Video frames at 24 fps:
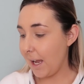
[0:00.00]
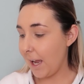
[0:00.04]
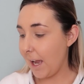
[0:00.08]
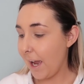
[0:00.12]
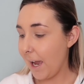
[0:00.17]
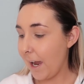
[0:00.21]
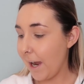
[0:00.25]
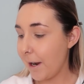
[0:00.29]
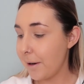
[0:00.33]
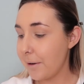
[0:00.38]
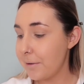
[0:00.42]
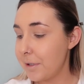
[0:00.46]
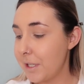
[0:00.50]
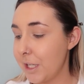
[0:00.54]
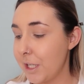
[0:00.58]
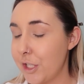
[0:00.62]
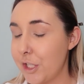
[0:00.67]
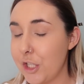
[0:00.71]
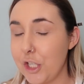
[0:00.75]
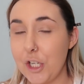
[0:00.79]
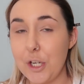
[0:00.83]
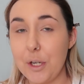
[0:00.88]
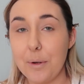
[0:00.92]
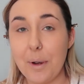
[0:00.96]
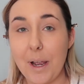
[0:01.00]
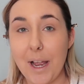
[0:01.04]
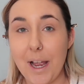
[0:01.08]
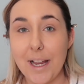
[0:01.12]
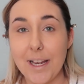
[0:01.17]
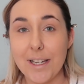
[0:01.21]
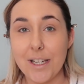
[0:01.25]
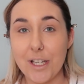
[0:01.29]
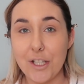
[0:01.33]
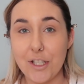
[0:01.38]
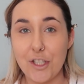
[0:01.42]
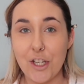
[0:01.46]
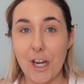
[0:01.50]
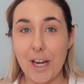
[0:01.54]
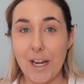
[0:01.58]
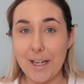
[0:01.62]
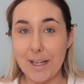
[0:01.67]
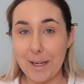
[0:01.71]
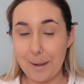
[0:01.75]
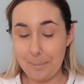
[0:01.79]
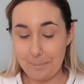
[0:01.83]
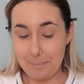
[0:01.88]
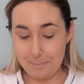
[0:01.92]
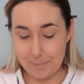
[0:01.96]
how did you and
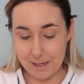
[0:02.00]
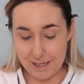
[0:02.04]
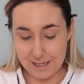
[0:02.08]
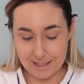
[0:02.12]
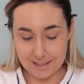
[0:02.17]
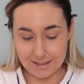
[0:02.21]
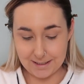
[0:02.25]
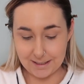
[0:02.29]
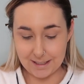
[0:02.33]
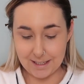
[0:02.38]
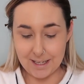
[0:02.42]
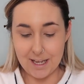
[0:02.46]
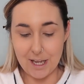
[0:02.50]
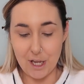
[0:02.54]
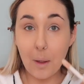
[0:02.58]
Jake meet?